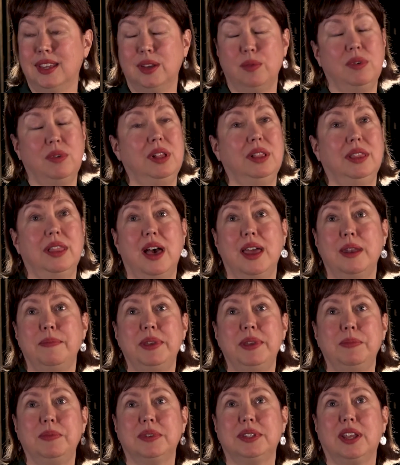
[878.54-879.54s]
Well, a lot of
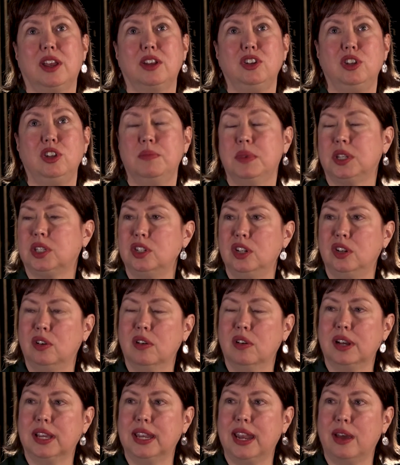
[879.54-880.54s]
people say, do you miss New
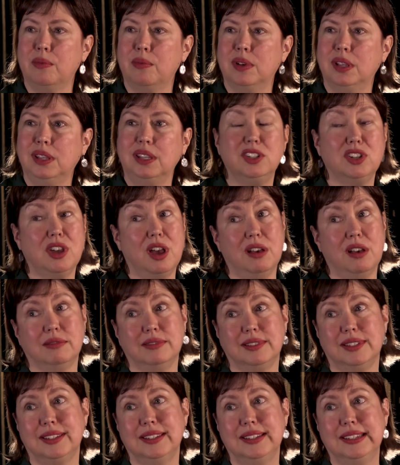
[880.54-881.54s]
York? And I really
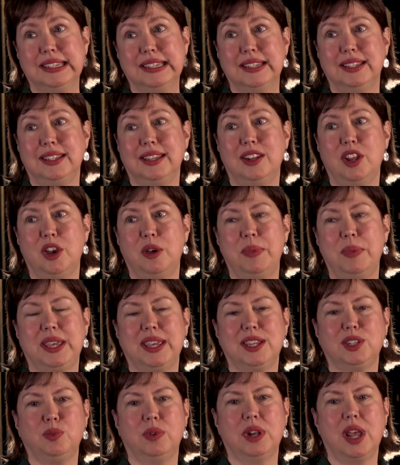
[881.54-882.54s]
don't. You know,
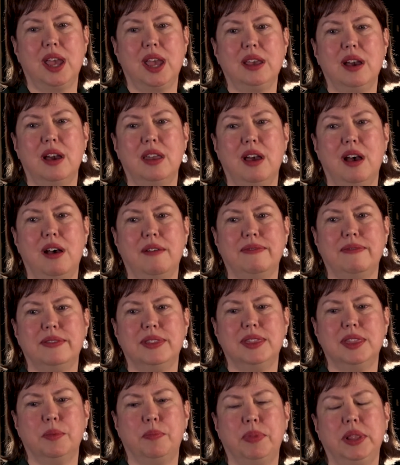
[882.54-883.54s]
because when I got off
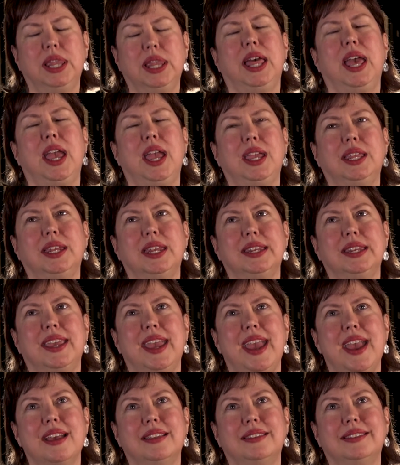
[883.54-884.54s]
the plane in
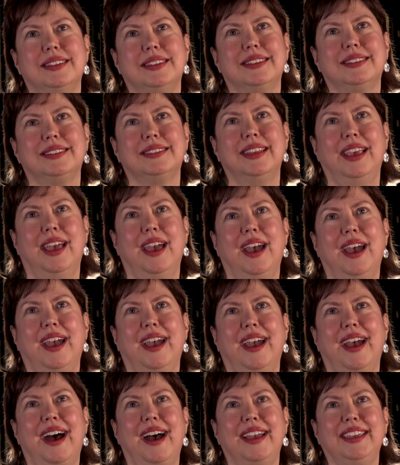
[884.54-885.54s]
Kansas,
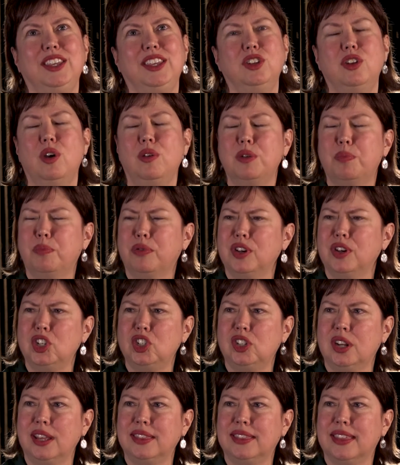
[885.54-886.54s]
you don't
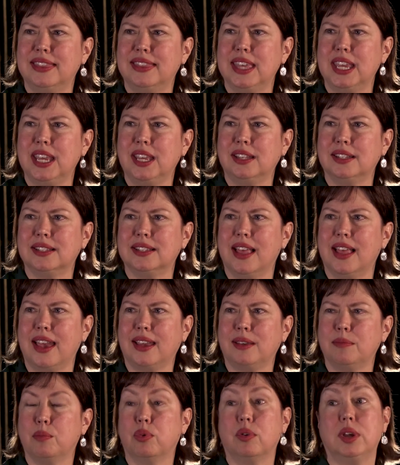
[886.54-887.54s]
appreciate the things
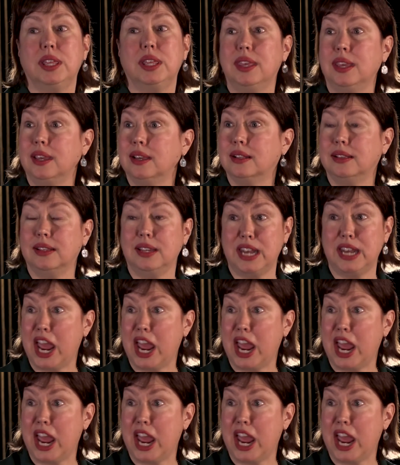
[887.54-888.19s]
like breathing clean